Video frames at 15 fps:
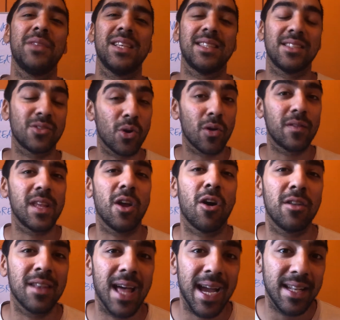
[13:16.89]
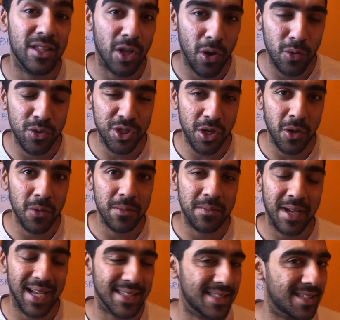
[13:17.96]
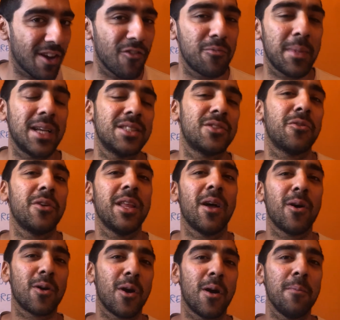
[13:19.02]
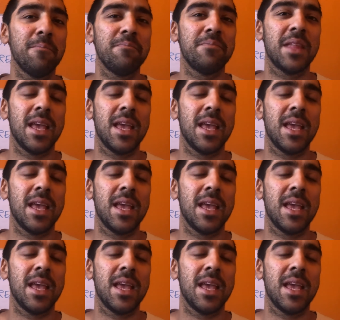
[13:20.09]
This is called the Online Dojo at selfmastery.com,